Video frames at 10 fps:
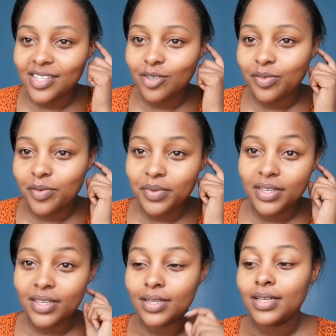it not for
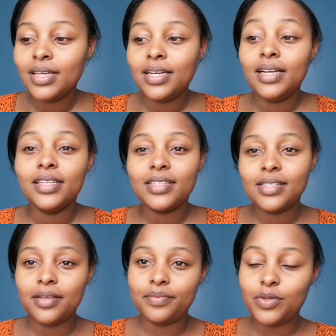me? Let's
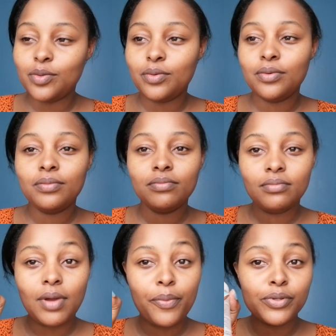see. So
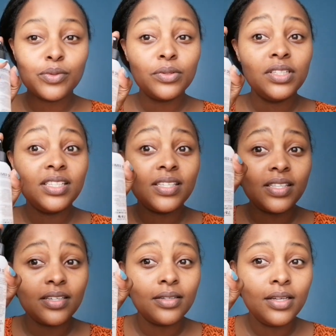Apostle, this is
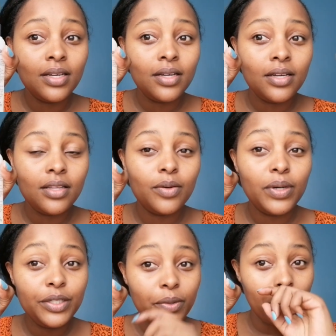the
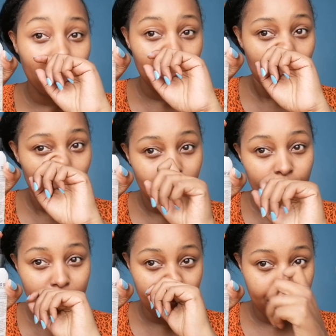one you
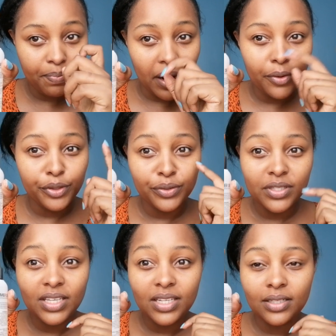pack on your
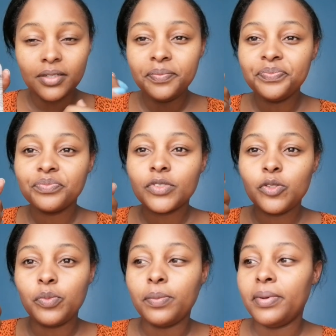skin, no?
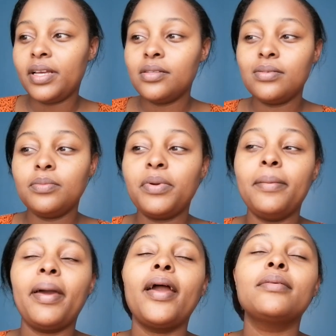To prepare. So
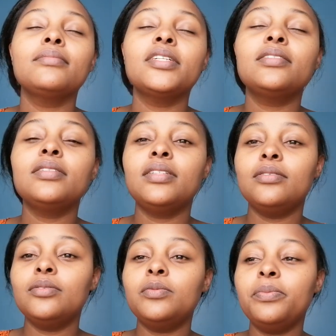primer, yeah. Let's see.
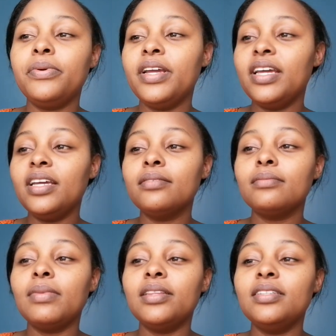You spray
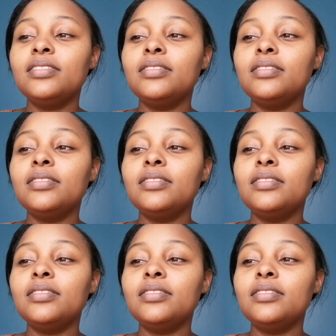at this